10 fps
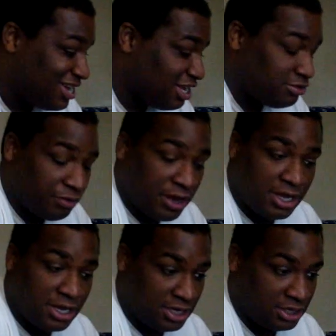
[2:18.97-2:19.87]
He's
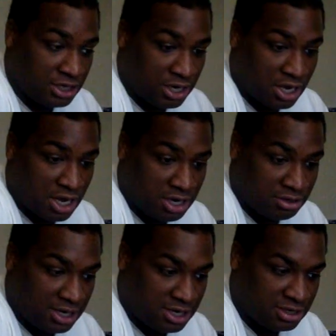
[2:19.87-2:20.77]
raised the Intercontinental
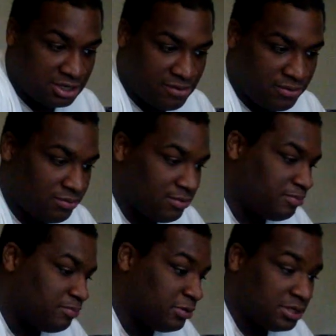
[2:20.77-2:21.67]
titles level,
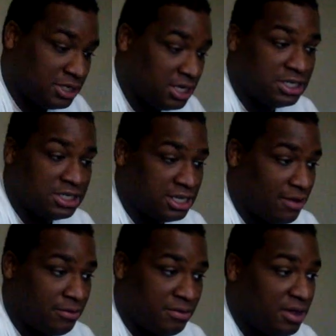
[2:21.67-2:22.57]
prestigious
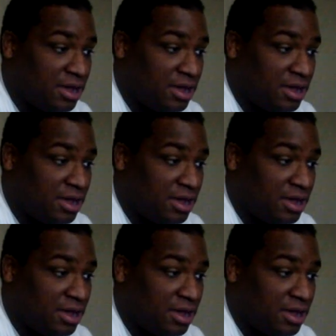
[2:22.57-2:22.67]
level,